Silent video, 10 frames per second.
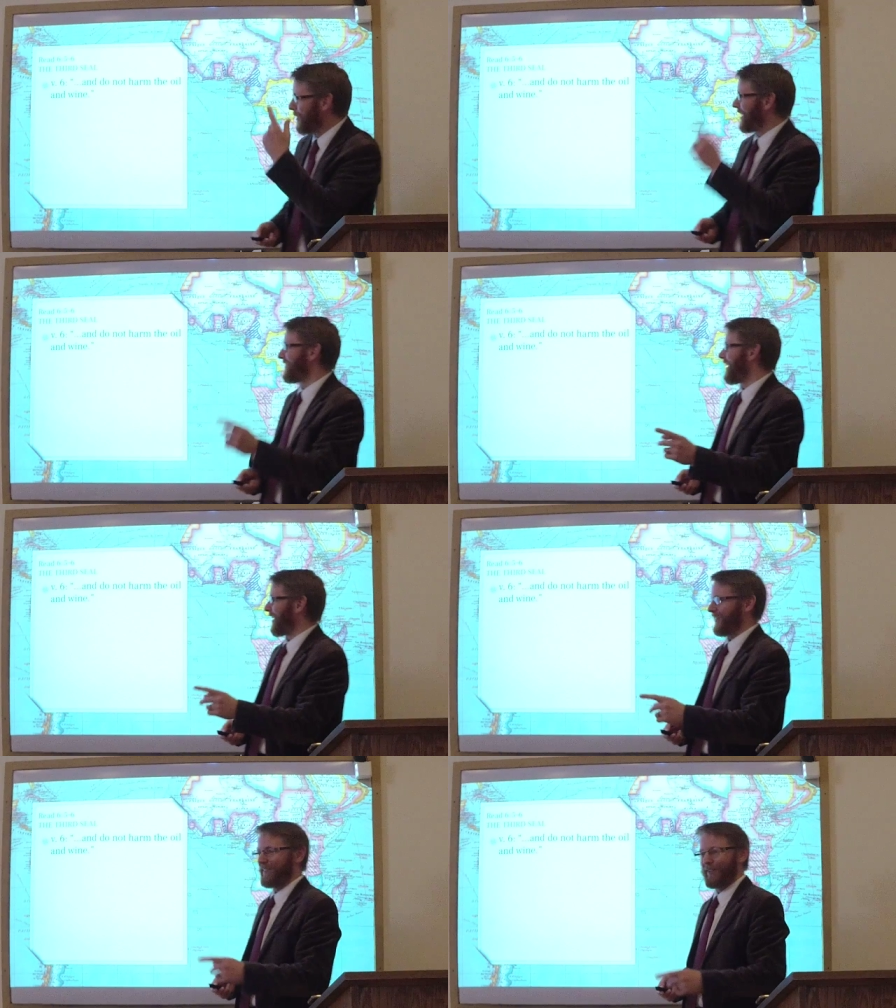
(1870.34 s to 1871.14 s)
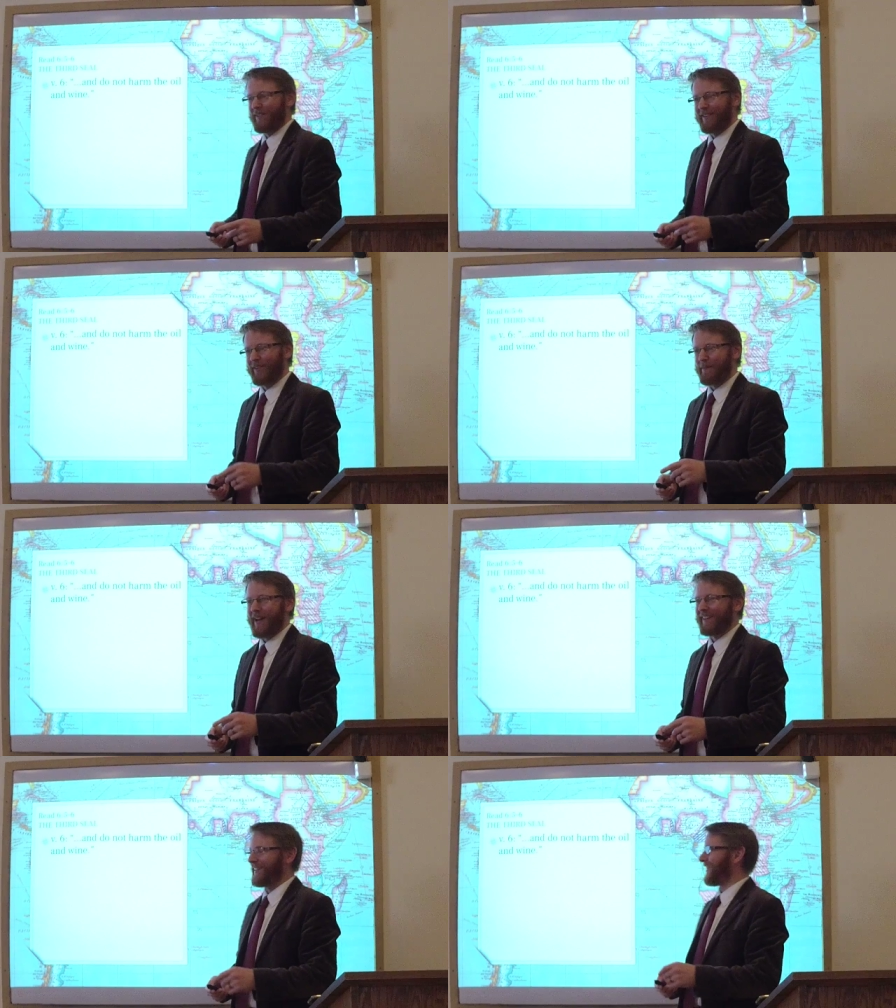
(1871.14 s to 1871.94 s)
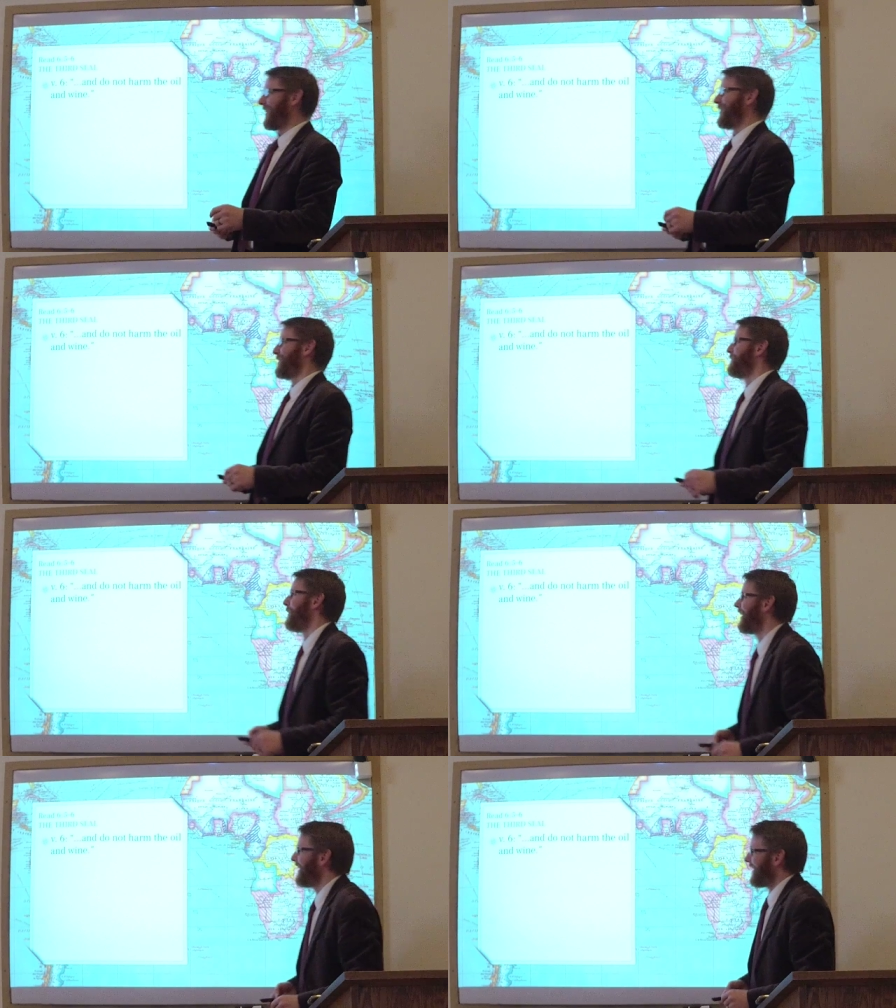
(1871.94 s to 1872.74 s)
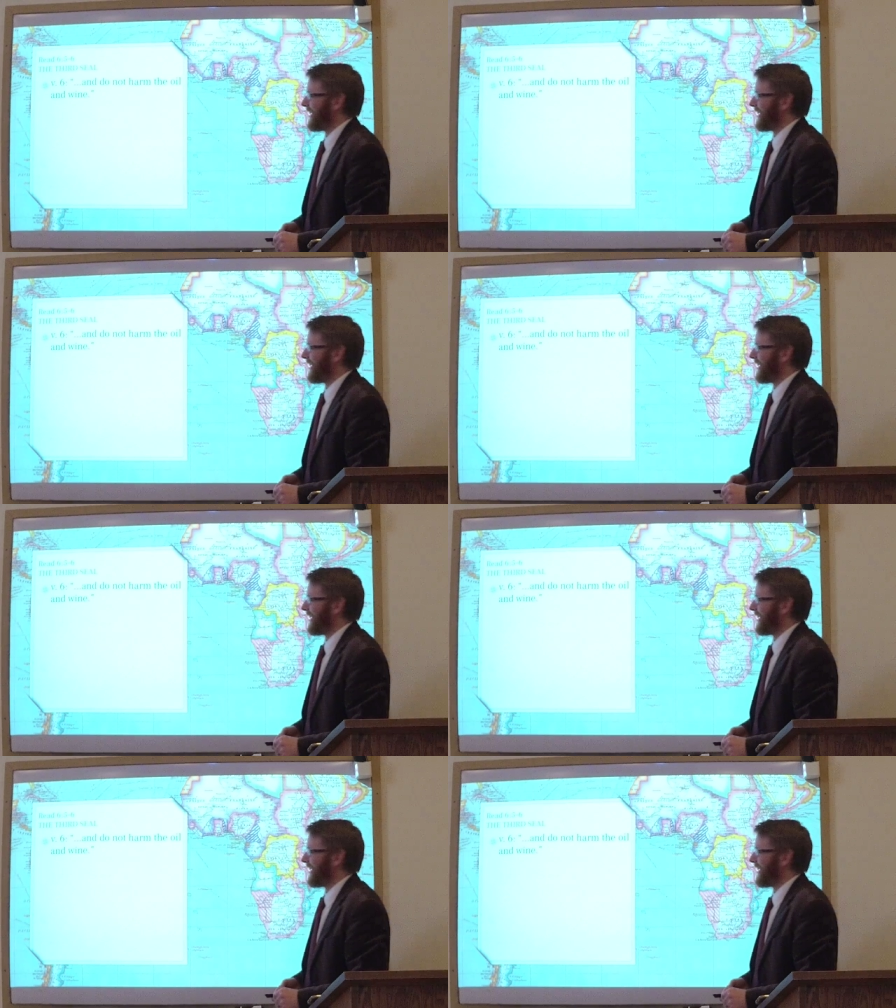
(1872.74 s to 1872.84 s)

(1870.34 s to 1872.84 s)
brain's not grammatically inclined at the moment.